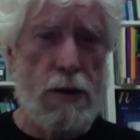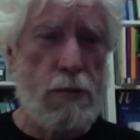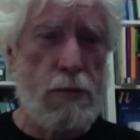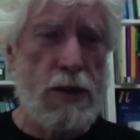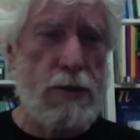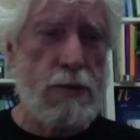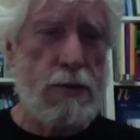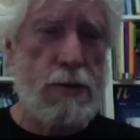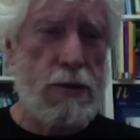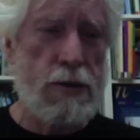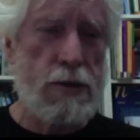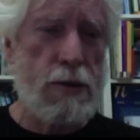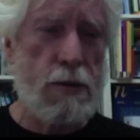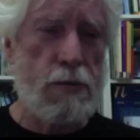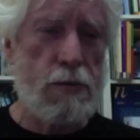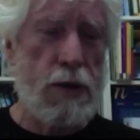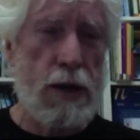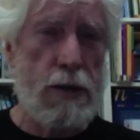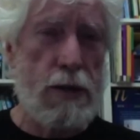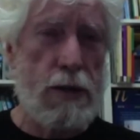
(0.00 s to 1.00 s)
You may as well just
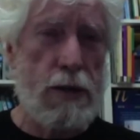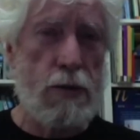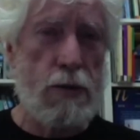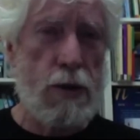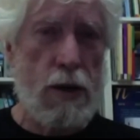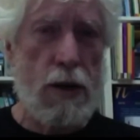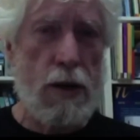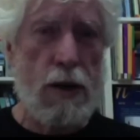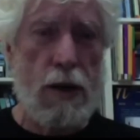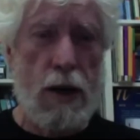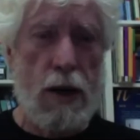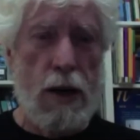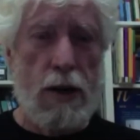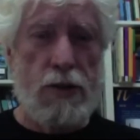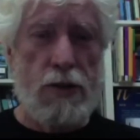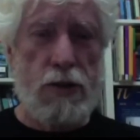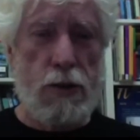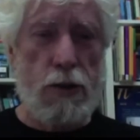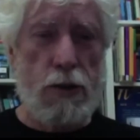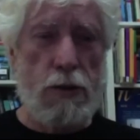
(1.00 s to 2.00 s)
go buy a new car.
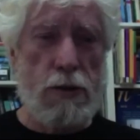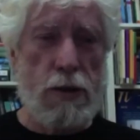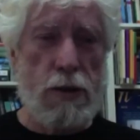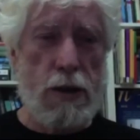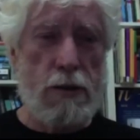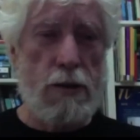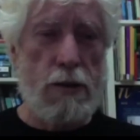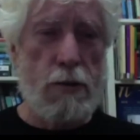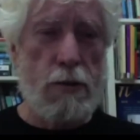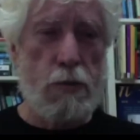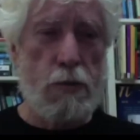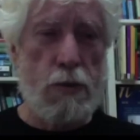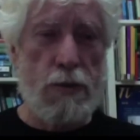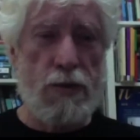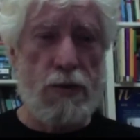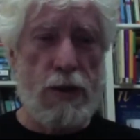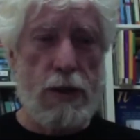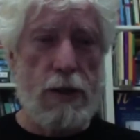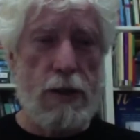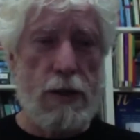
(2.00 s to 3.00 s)
So you'll take this
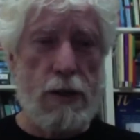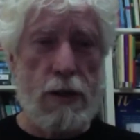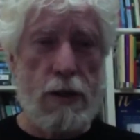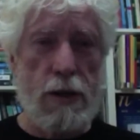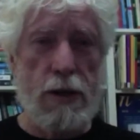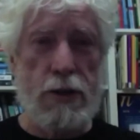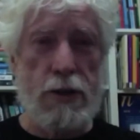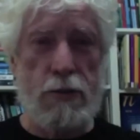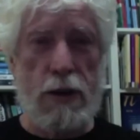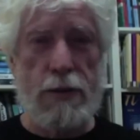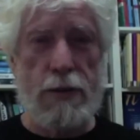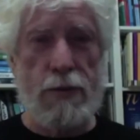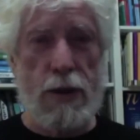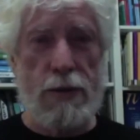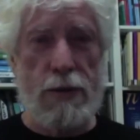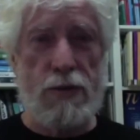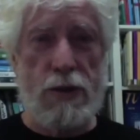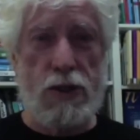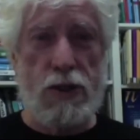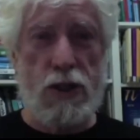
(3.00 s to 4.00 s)
perfectly good car and drive it off to the